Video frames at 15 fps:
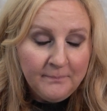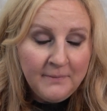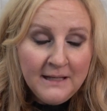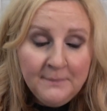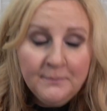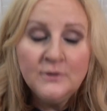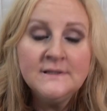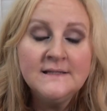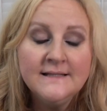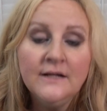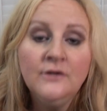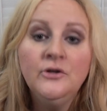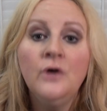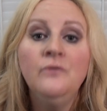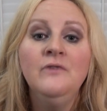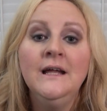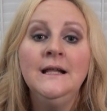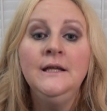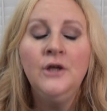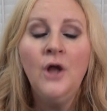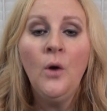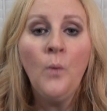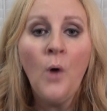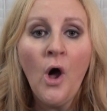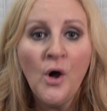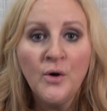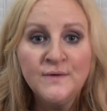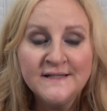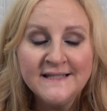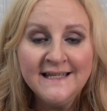People still don't really know what
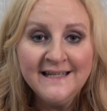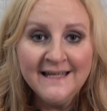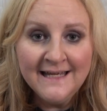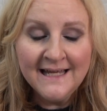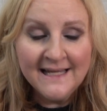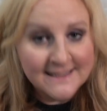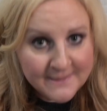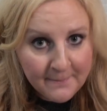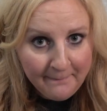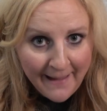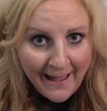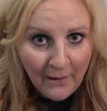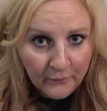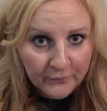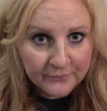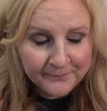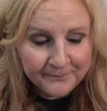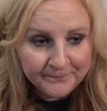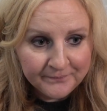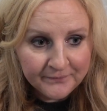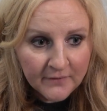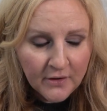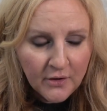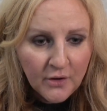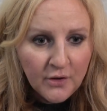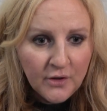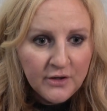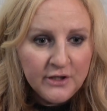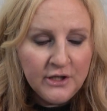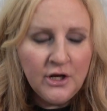OCD is about.
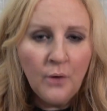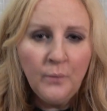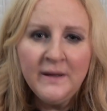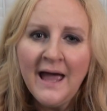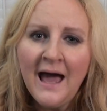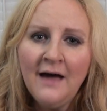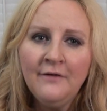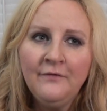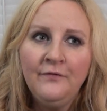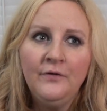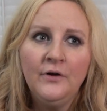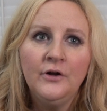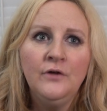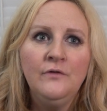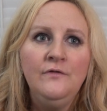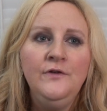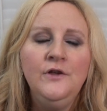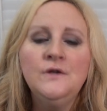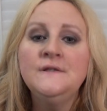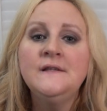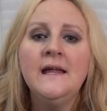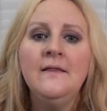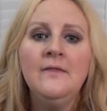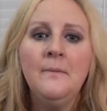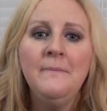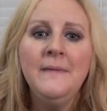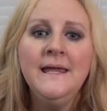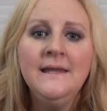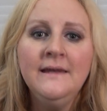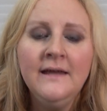You know, we have confused it in the
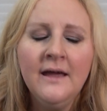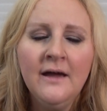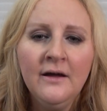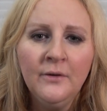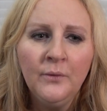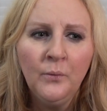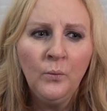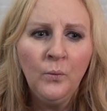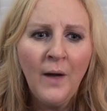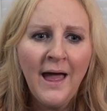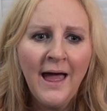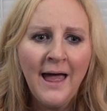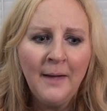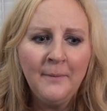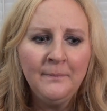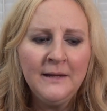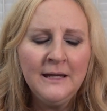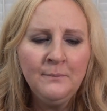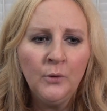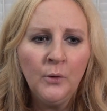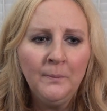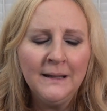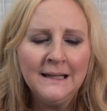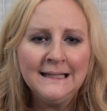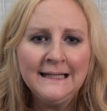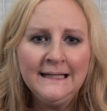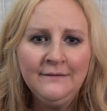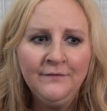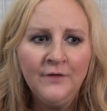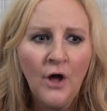media where people
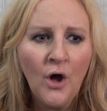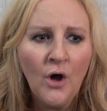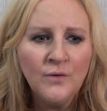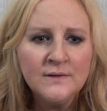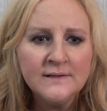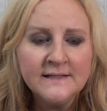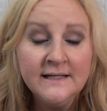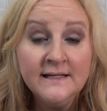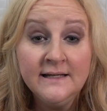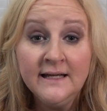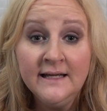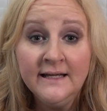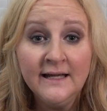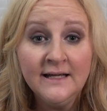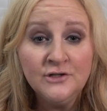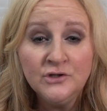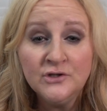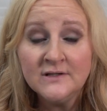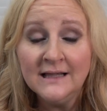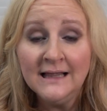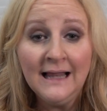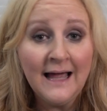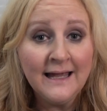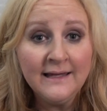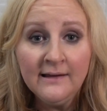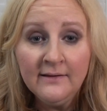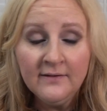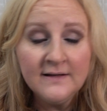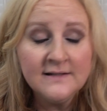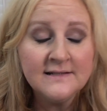believe that OCD is just
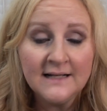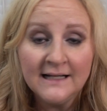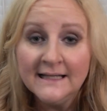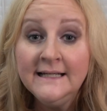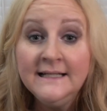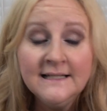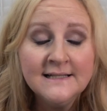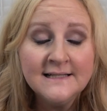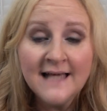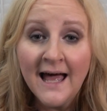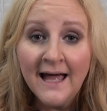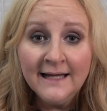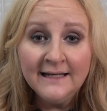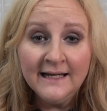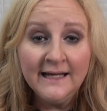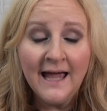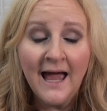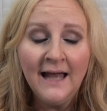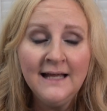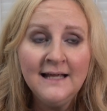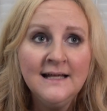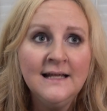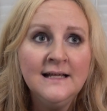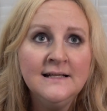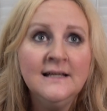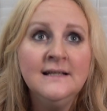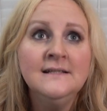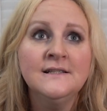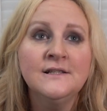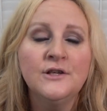liking things clean and tidy. And
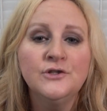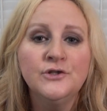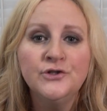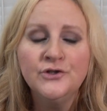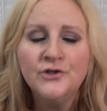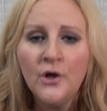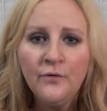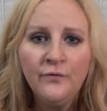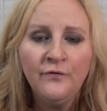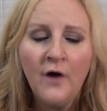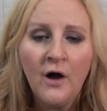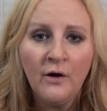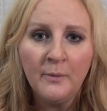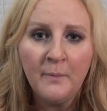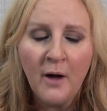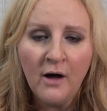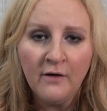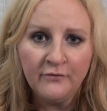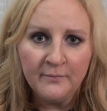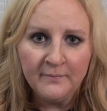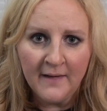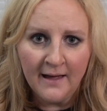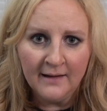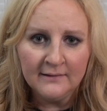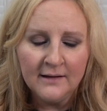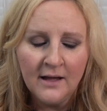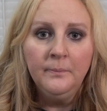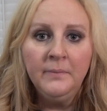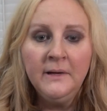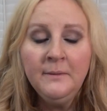it's so far apart from that.
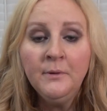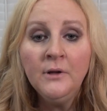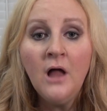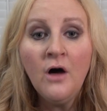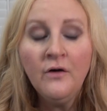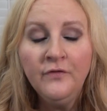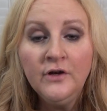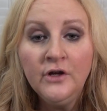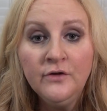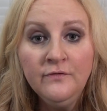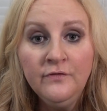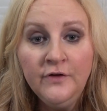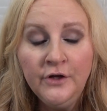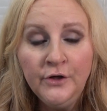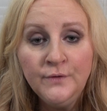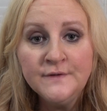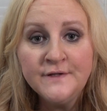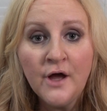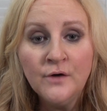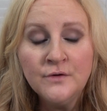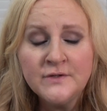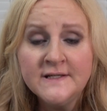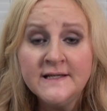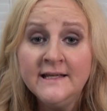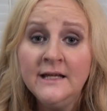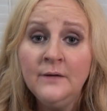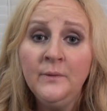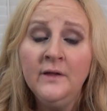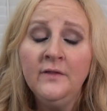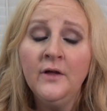People often confuse
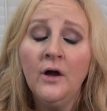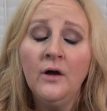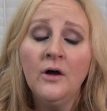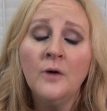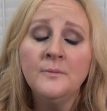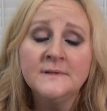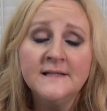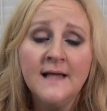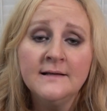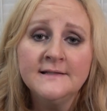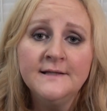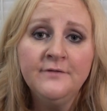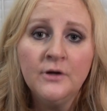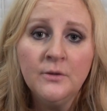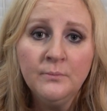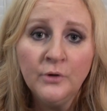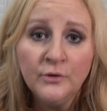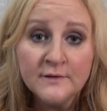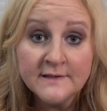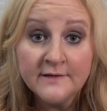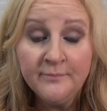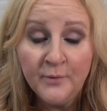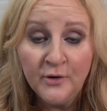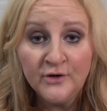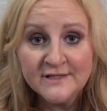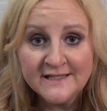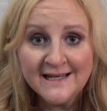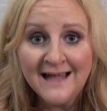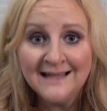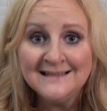OCD with obsessive compulsive
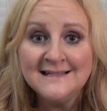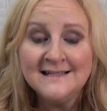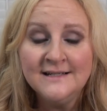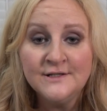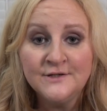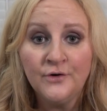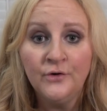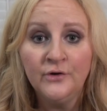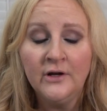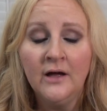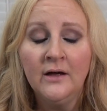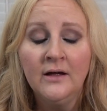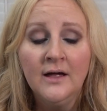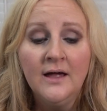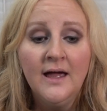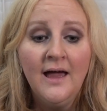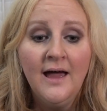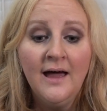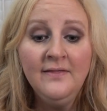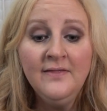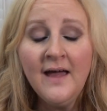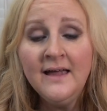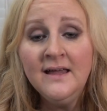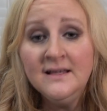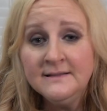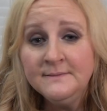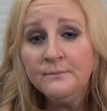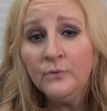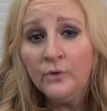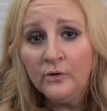personality disorder. And that
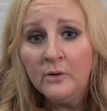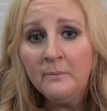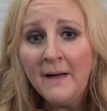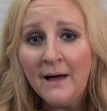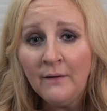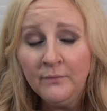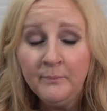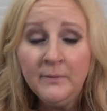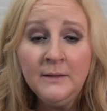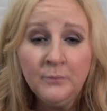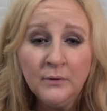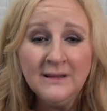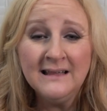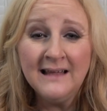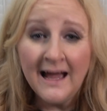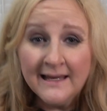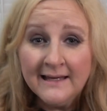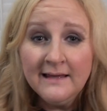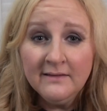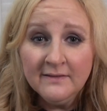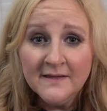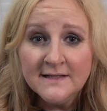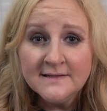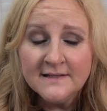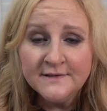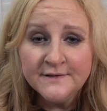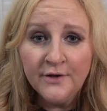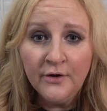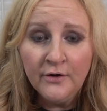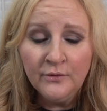is more about people liking things a
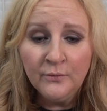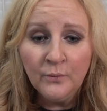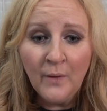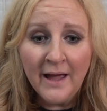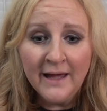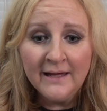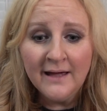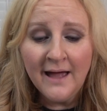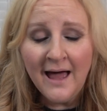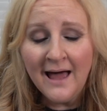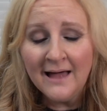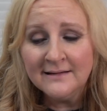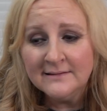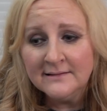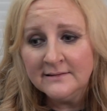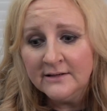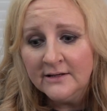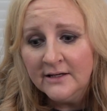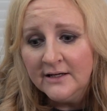certain way. And